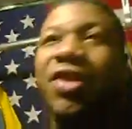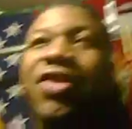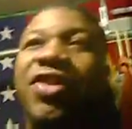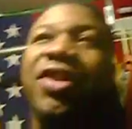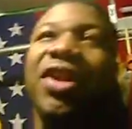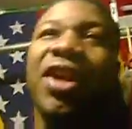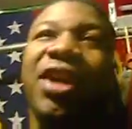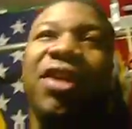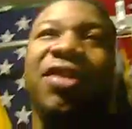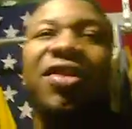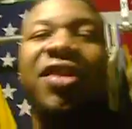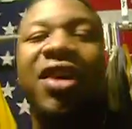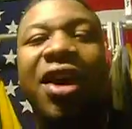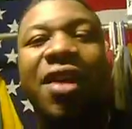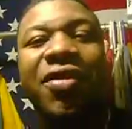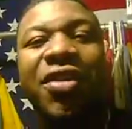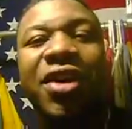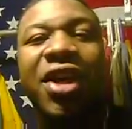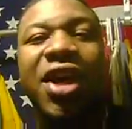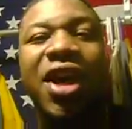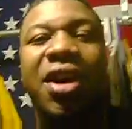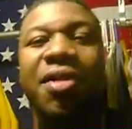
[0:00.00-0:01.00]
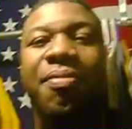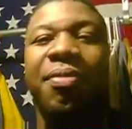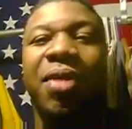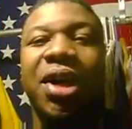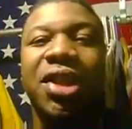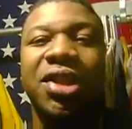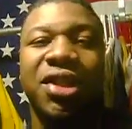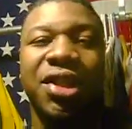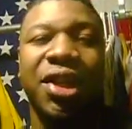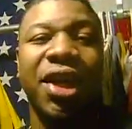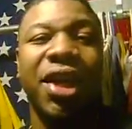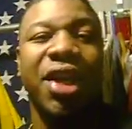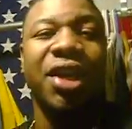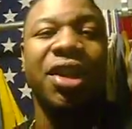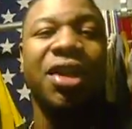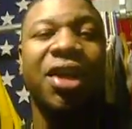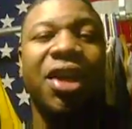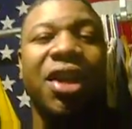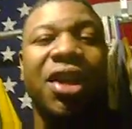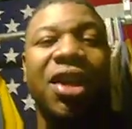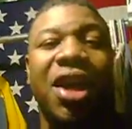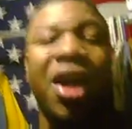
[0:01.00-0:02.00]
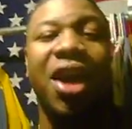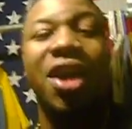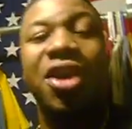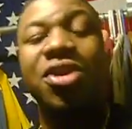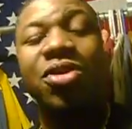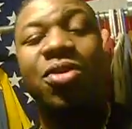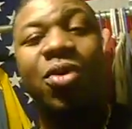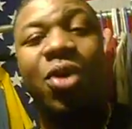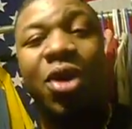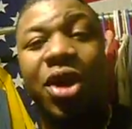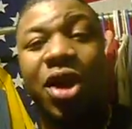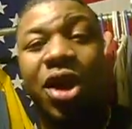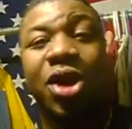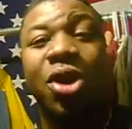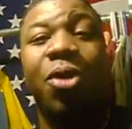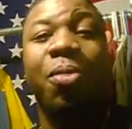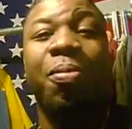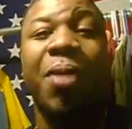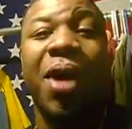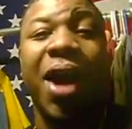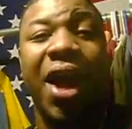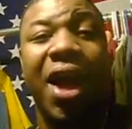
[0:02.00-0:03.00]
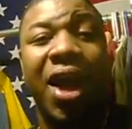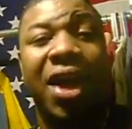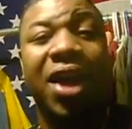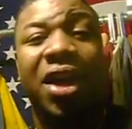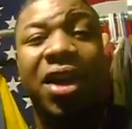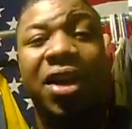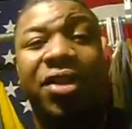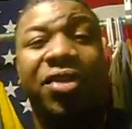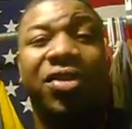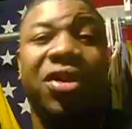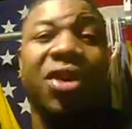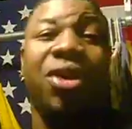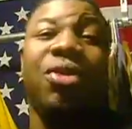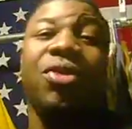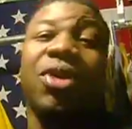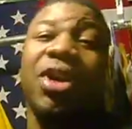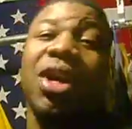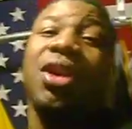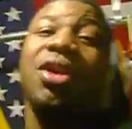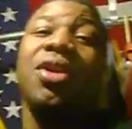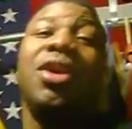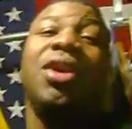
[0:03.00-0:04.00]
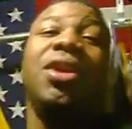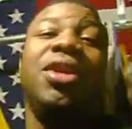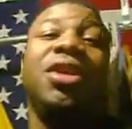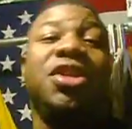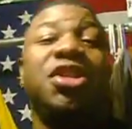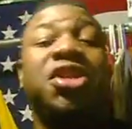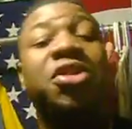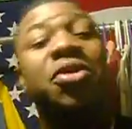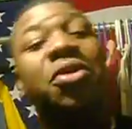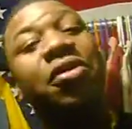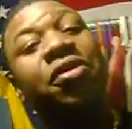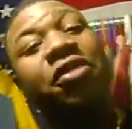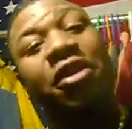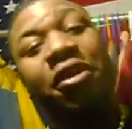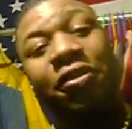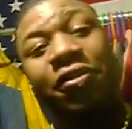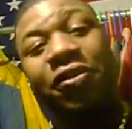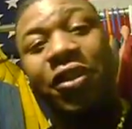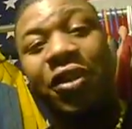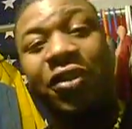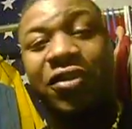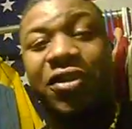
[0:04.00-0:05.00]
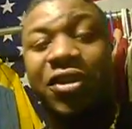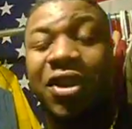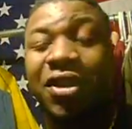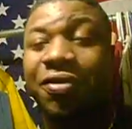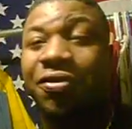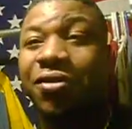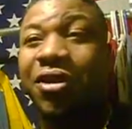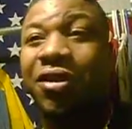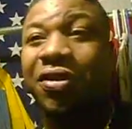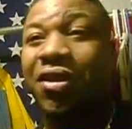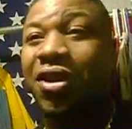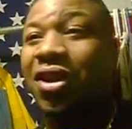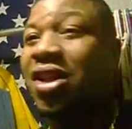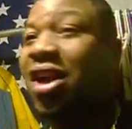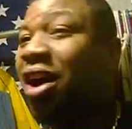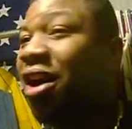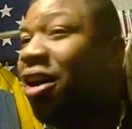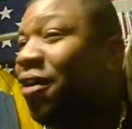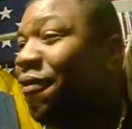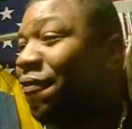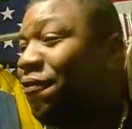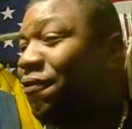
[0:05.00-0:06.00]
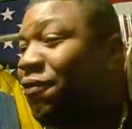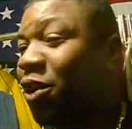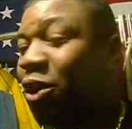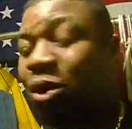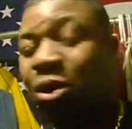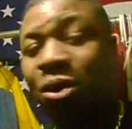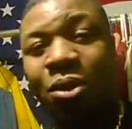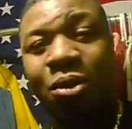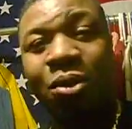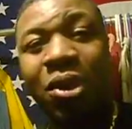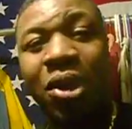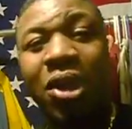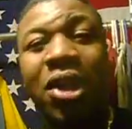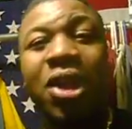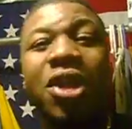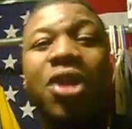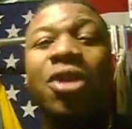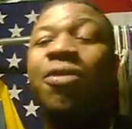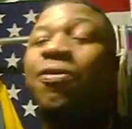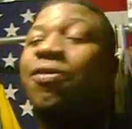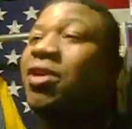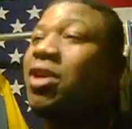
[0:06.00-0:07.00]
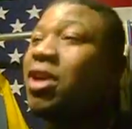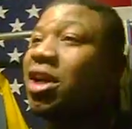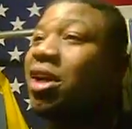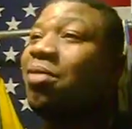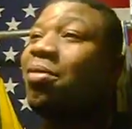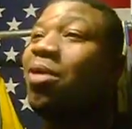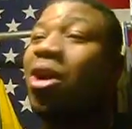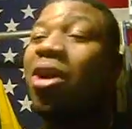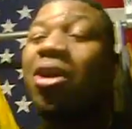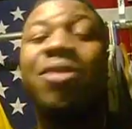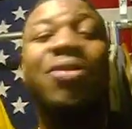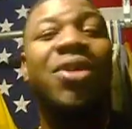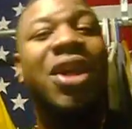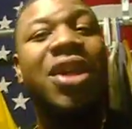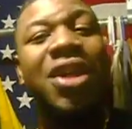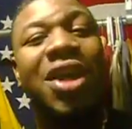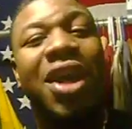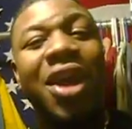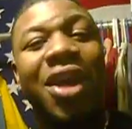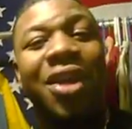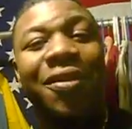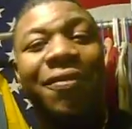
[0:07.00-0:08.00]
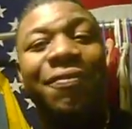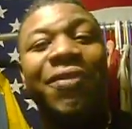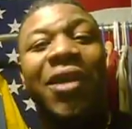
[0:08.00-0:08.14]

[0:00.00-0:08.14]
six, seven, eight months later, and now you want to go back and say, okay, uh, let's do it for the 1550. No, fool, you gonna come all the way down to